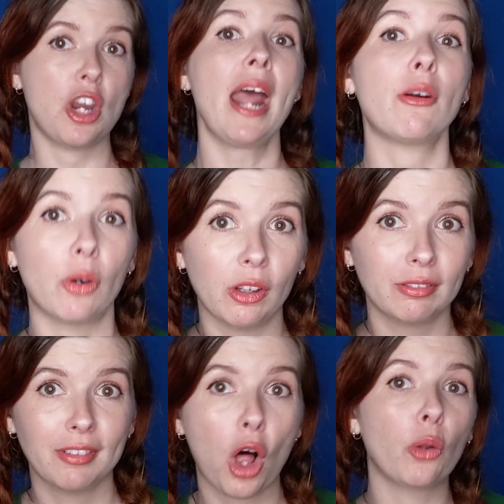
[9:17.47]
general,
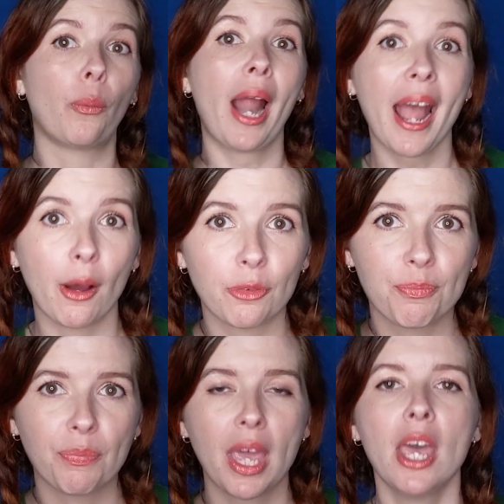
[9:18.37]
all around.
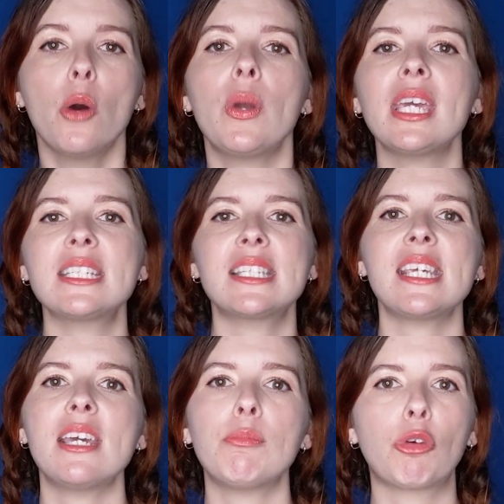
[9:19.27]
We get to
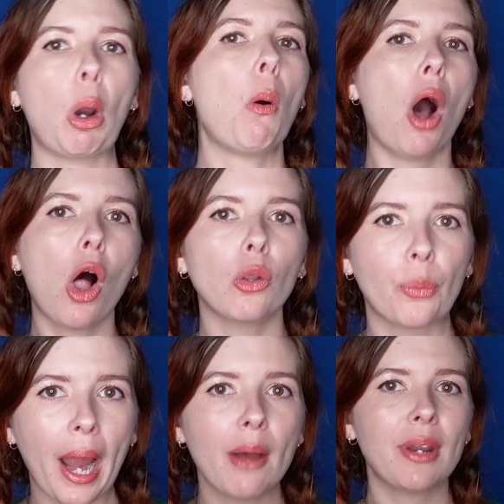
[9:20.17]
see him grow all
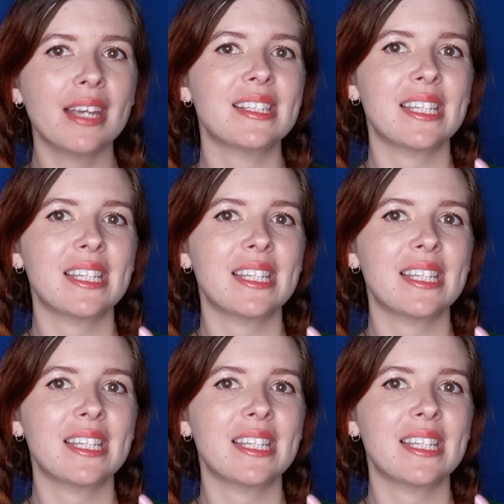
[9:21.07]
around as a